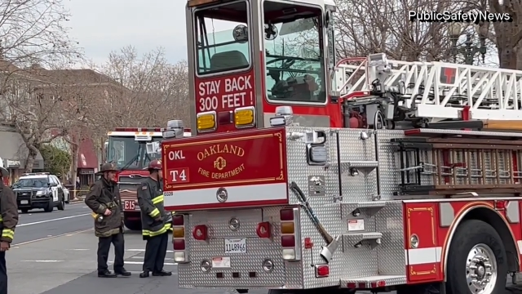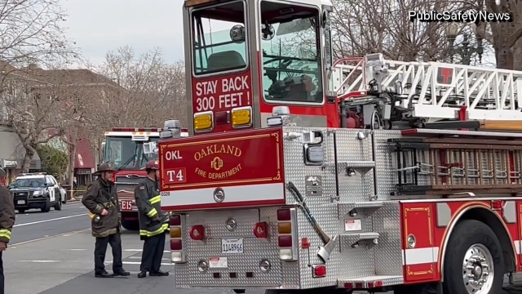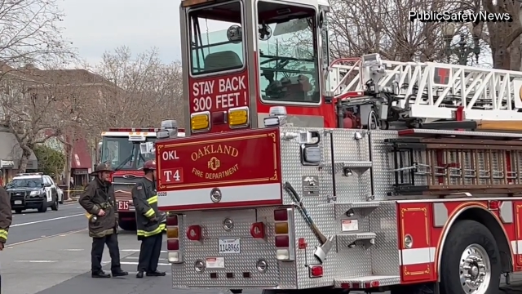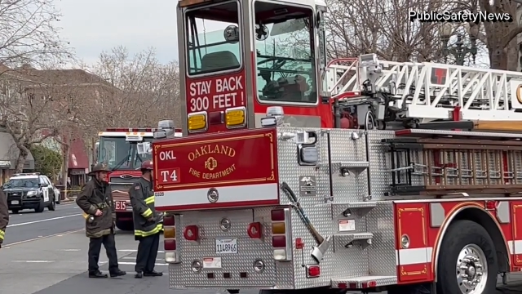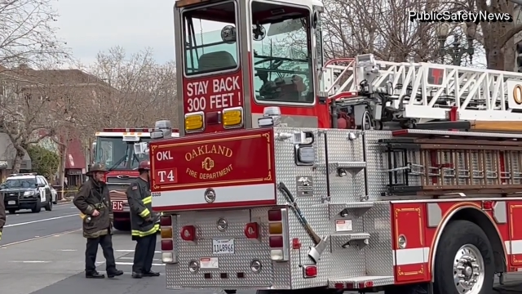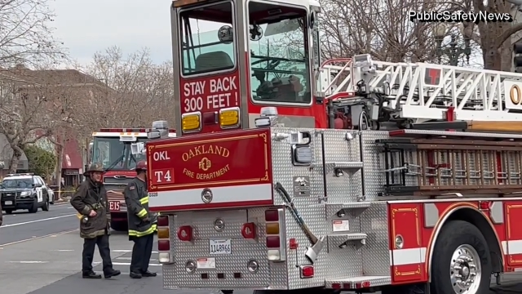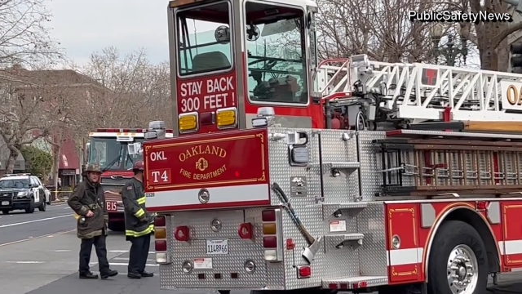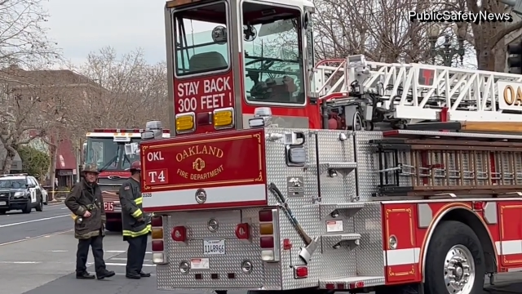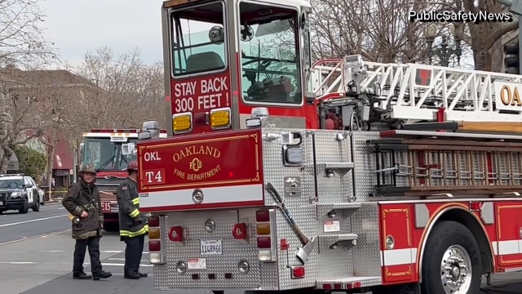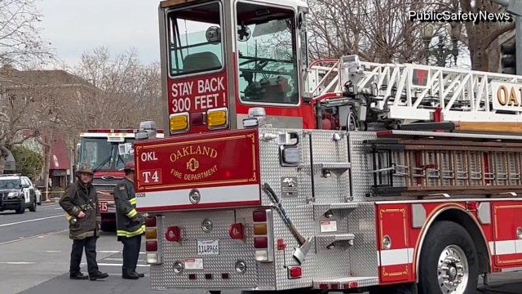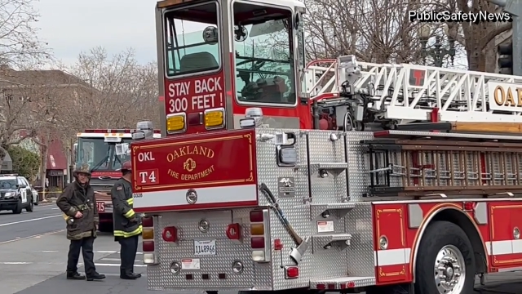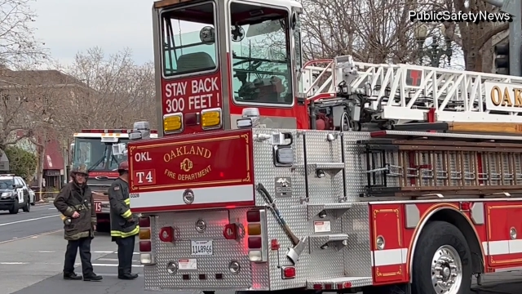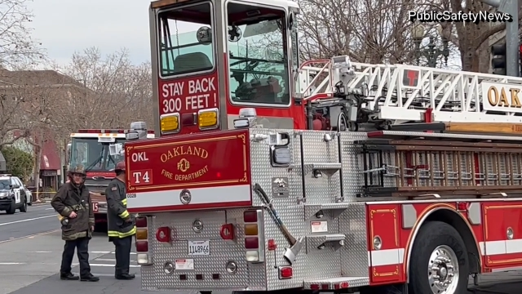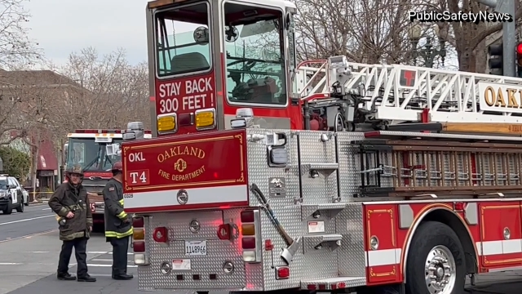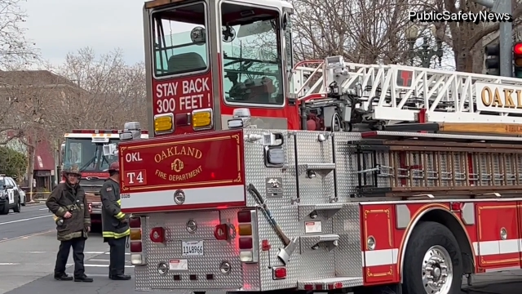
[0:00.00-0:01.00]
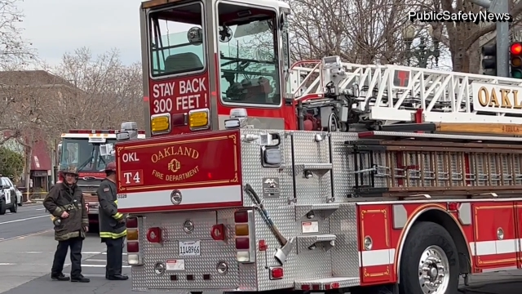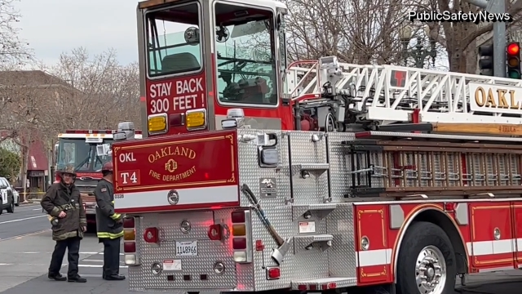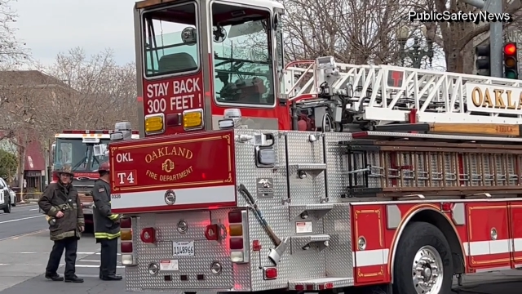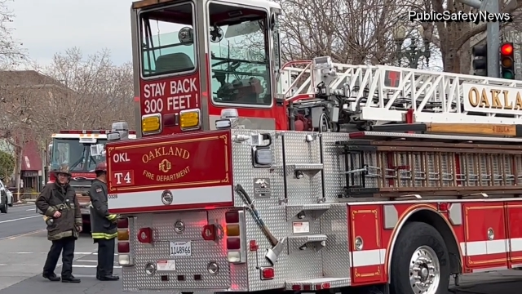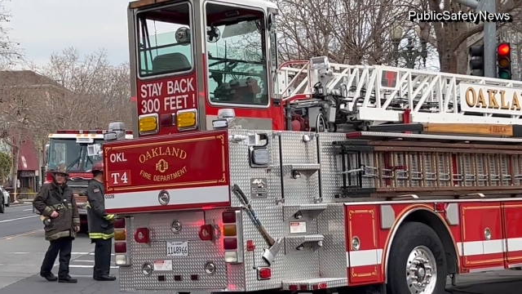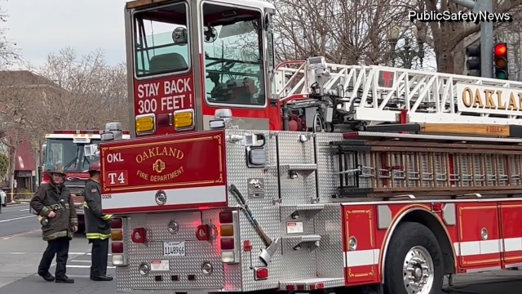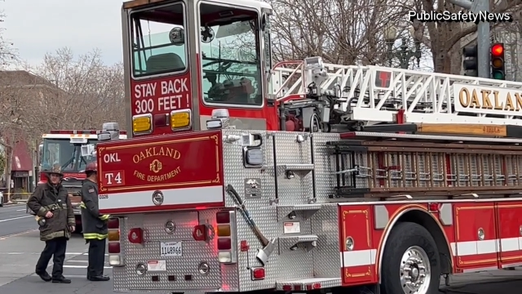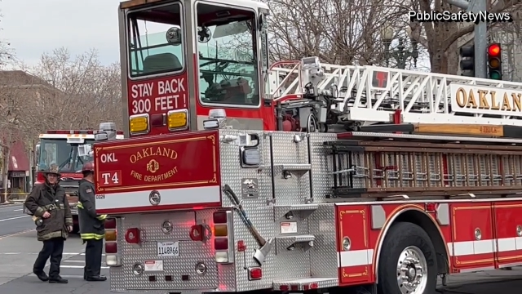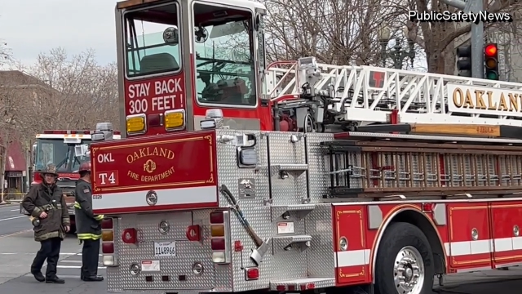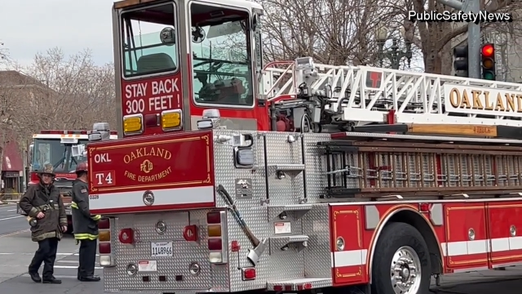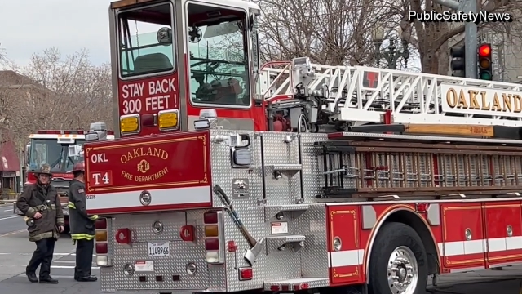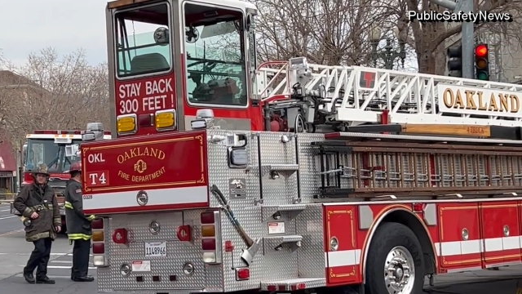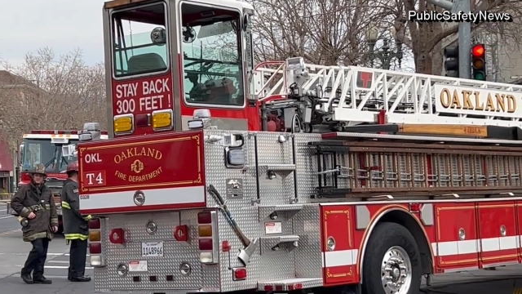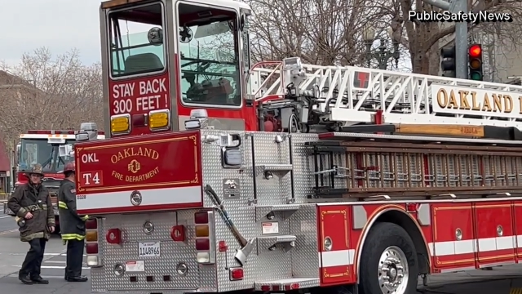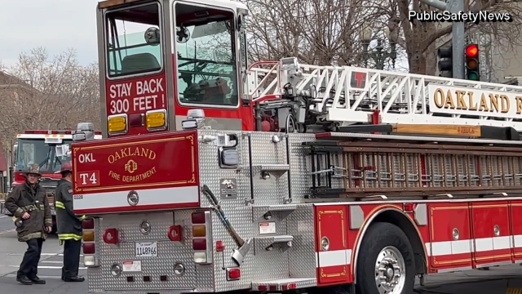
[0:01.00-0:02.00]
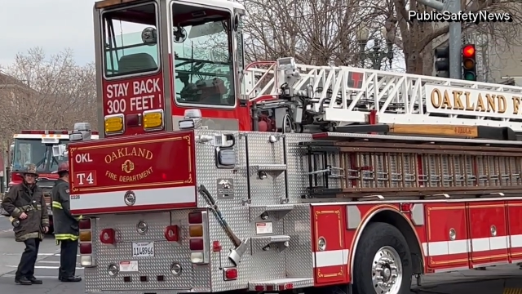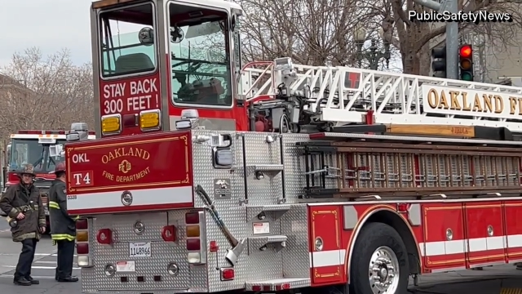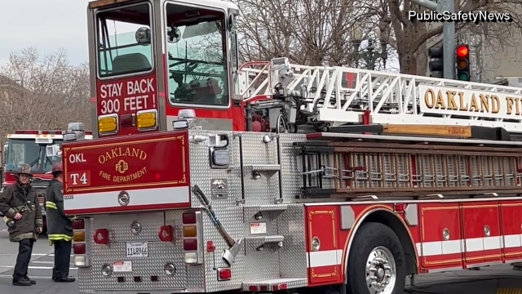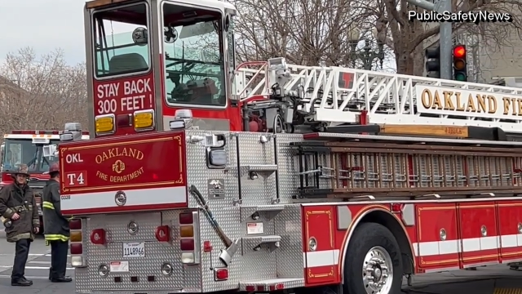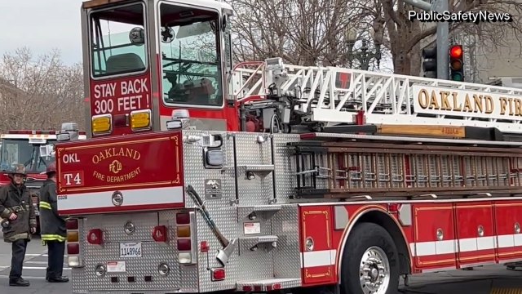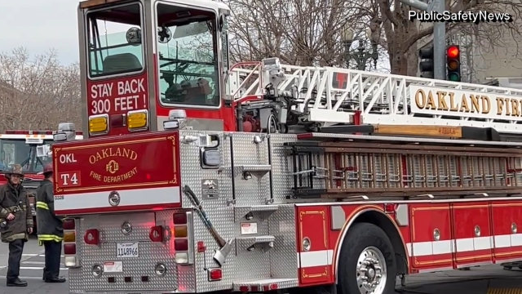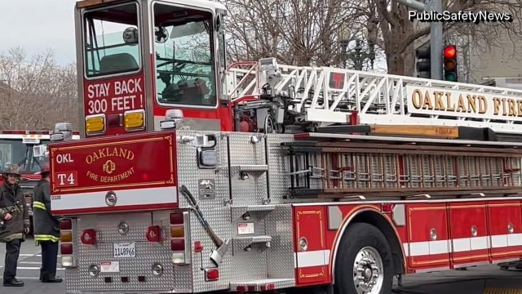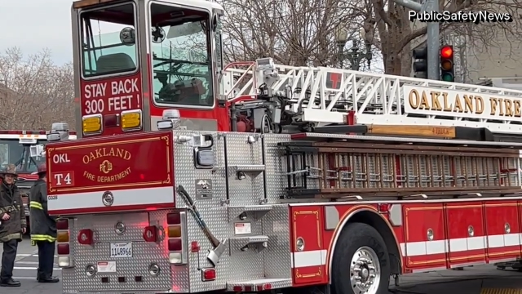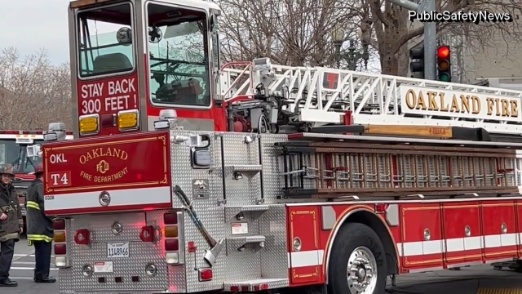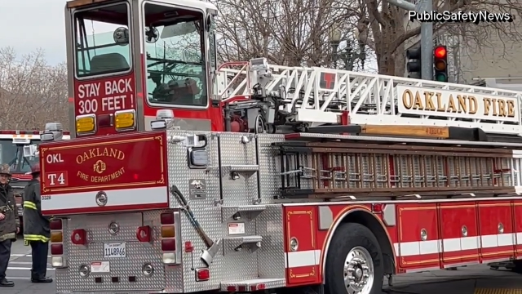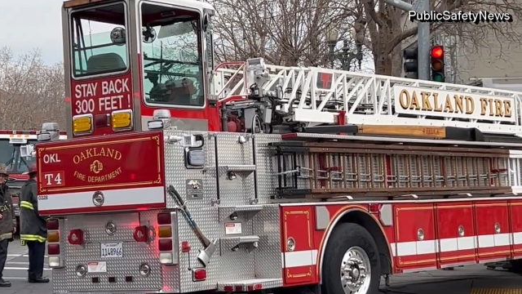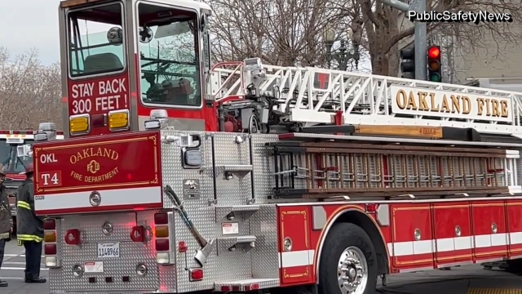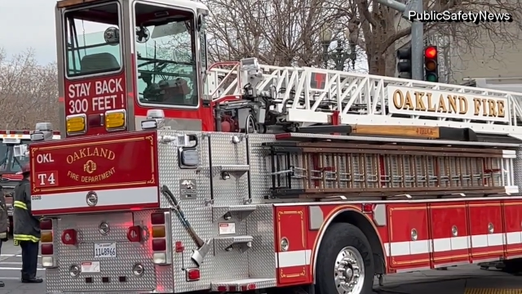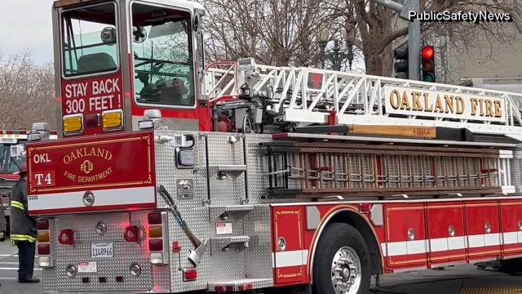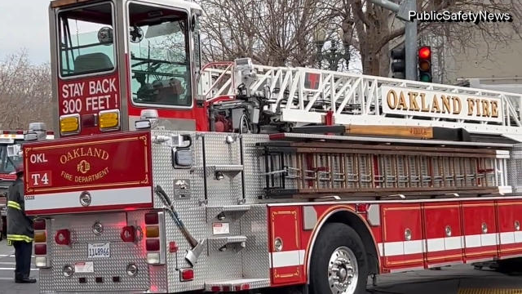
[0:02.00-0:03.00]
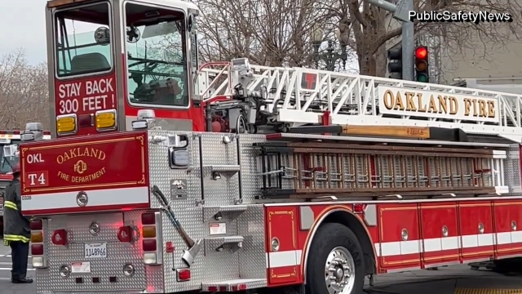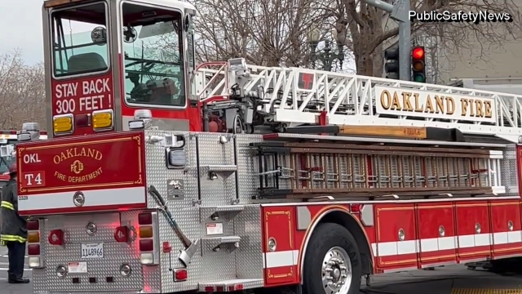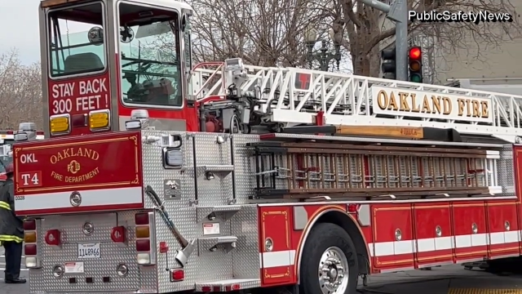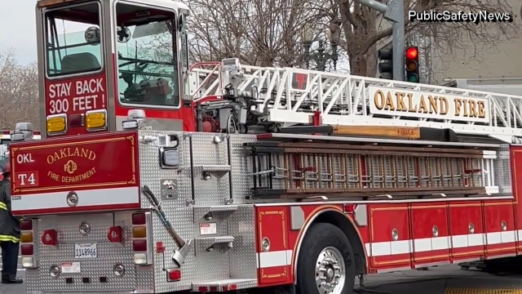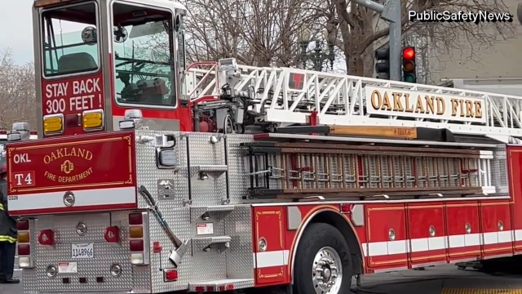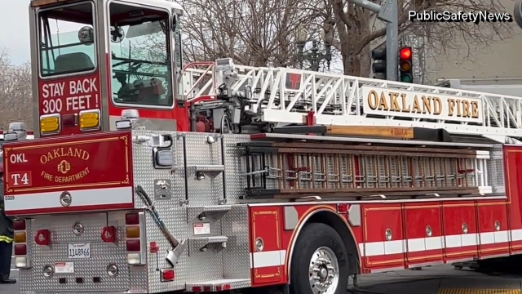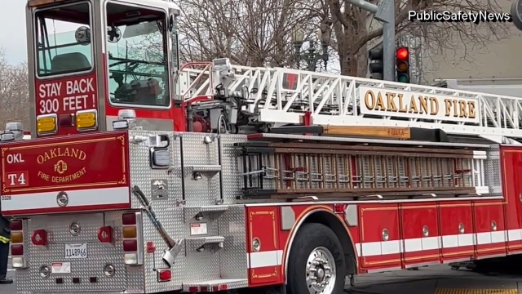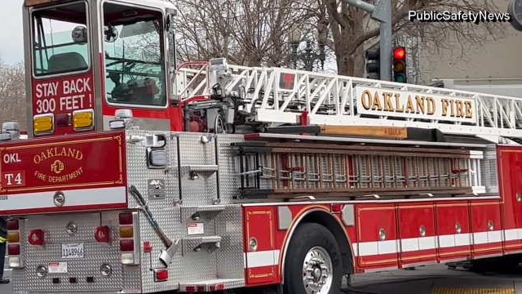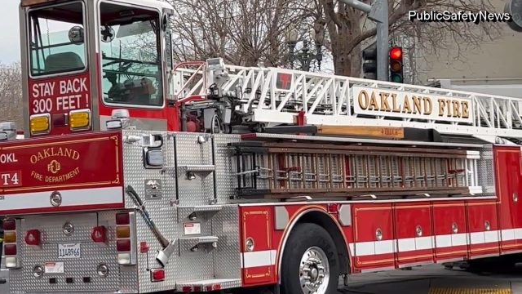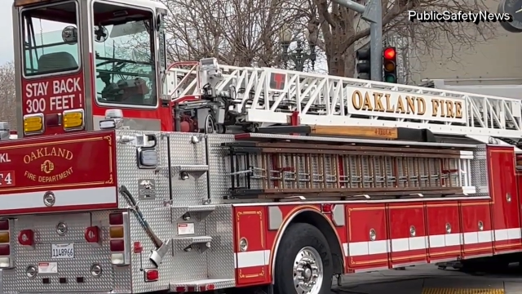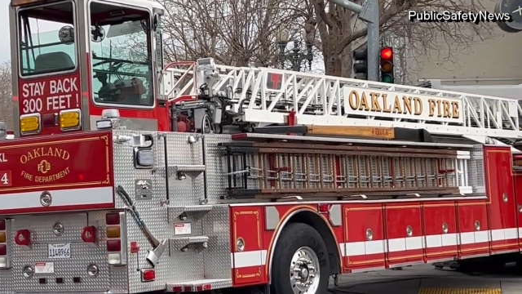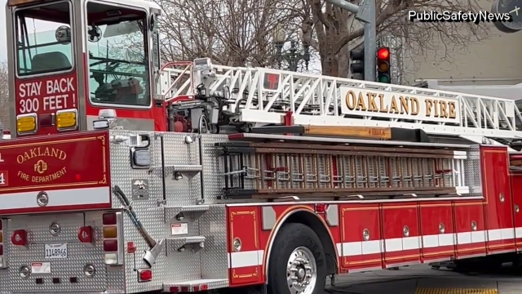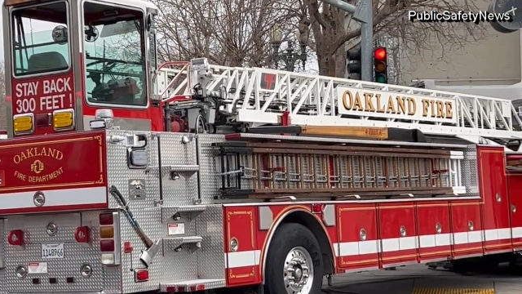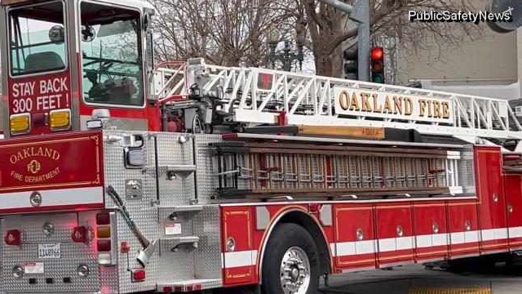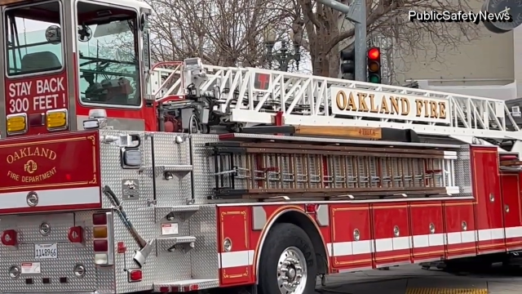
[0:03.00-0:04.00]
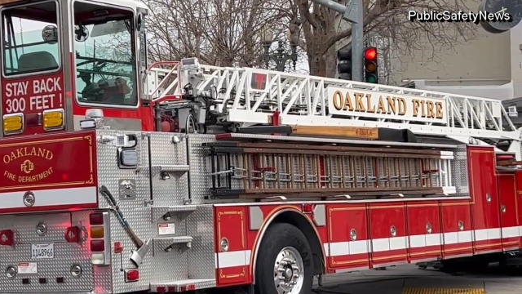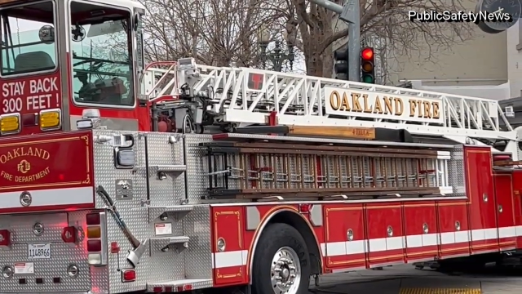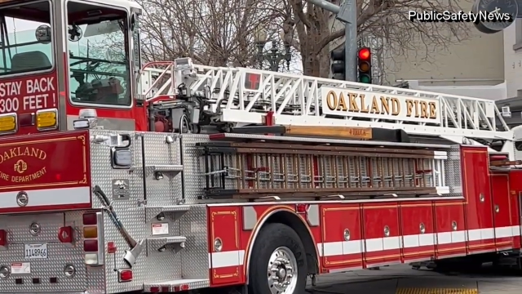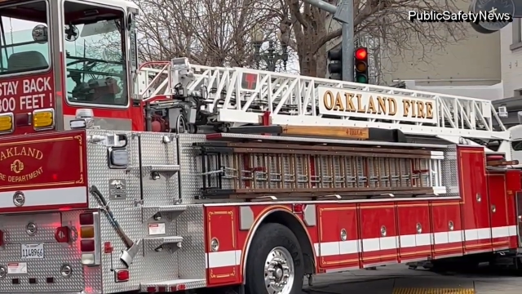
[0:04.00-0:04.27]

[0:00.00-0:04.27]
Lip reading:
[unreadable: no face in view]